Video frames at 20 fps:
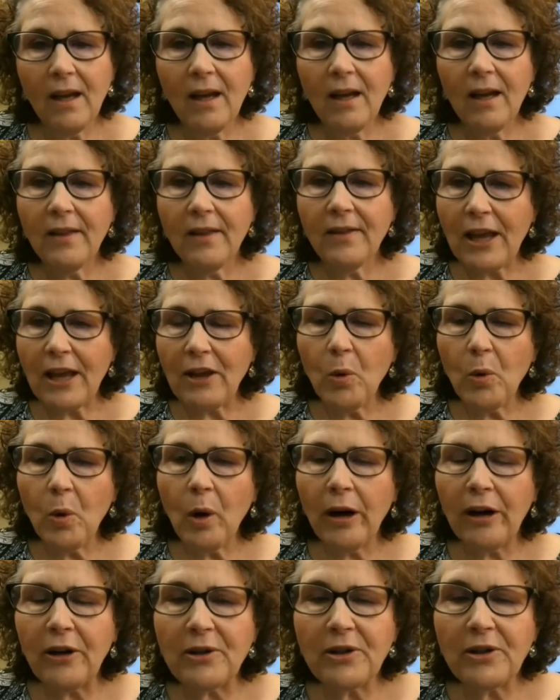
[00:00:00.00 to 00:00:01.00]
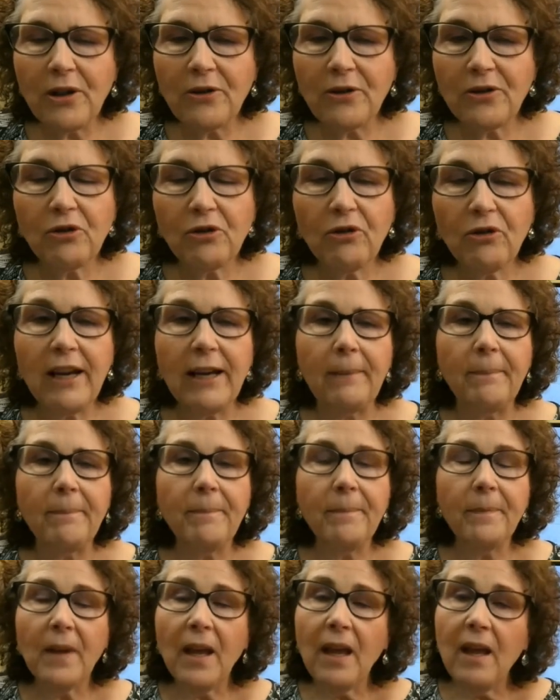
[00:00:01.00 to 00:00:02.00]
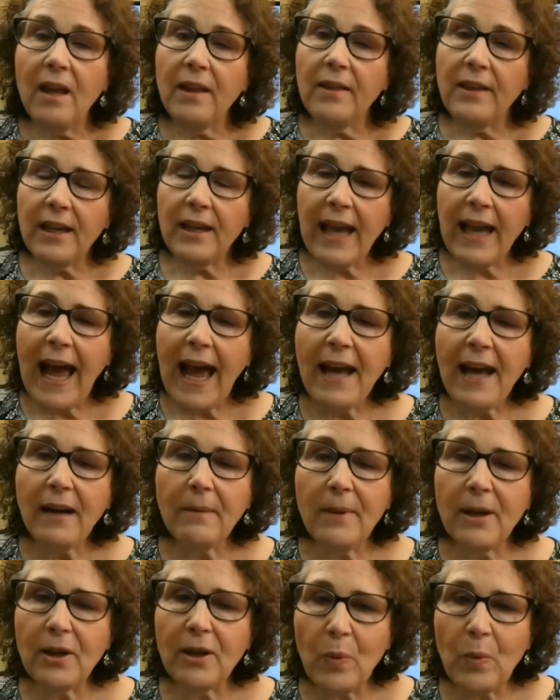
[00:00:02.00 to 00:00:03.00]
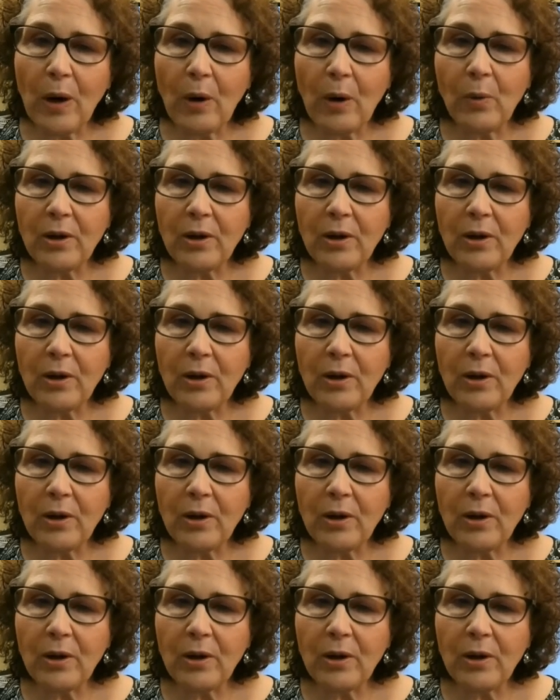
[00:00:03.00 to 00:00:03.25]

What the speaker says: That URL is on screen. The Academy is where we're